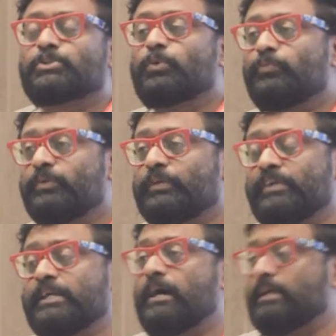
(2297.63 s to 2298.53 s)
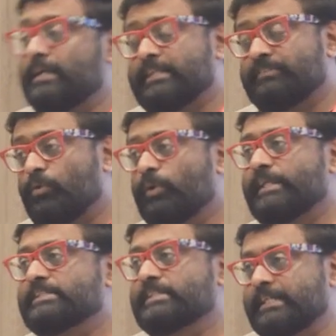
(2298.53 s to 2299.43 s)
So we are in that
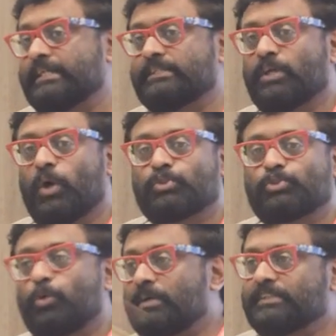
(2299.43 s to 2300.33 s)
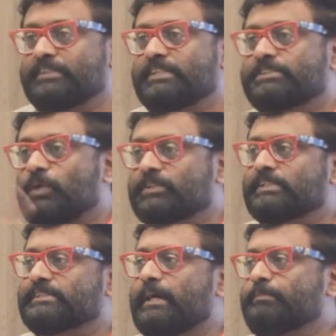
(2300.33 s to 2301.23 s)
4-inch screen, so much of
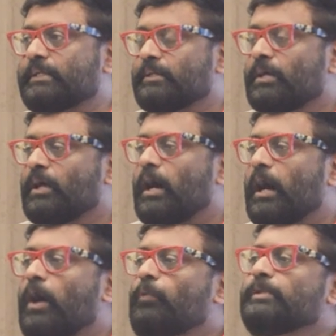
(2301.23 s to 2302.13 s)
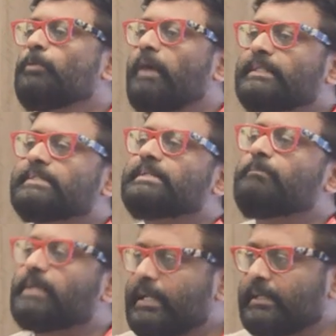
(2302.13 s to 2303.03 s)
distortion is happening. How will you manage
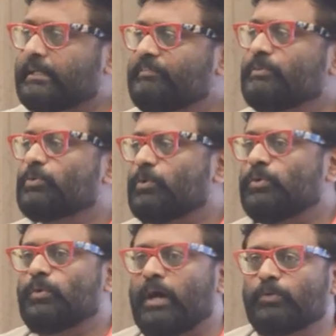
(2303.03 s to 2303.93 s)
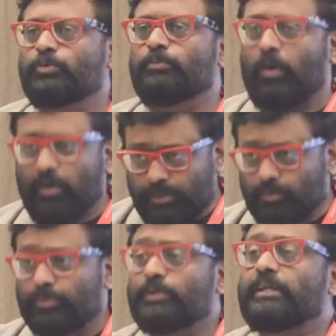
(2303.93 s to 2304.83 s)
a brand if you don't know how to, or
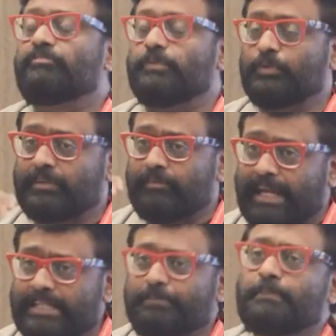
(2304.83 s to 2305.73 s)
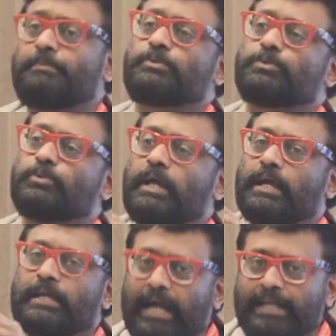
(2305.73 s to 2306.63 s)
you don't have right people to
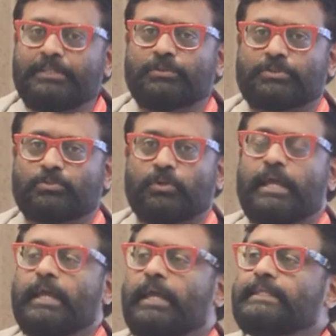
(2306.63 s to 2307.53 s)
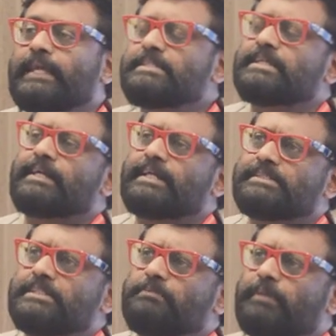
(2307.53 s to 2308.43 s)
guide you through? In HR
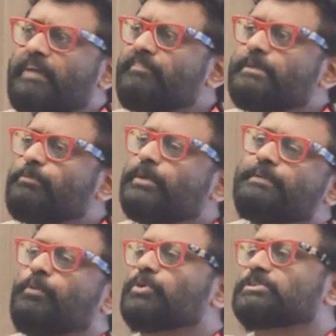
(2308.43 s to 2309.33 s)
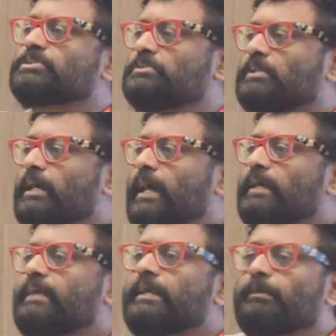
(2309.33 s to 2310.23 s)
I see everybody post
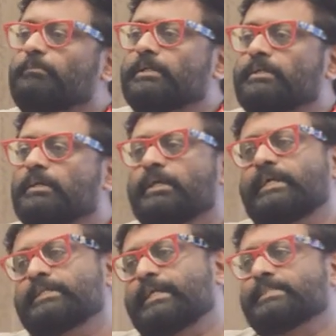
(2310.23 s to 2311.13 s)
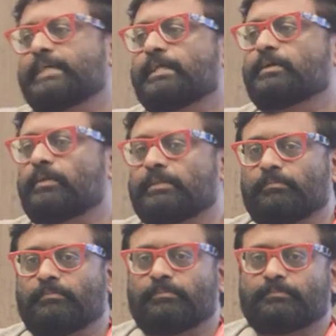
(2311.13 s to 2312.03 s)
at randomly. It kills the
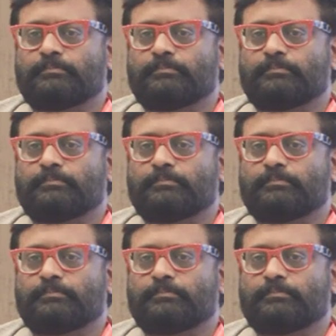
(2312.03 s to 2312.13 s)
algorithm.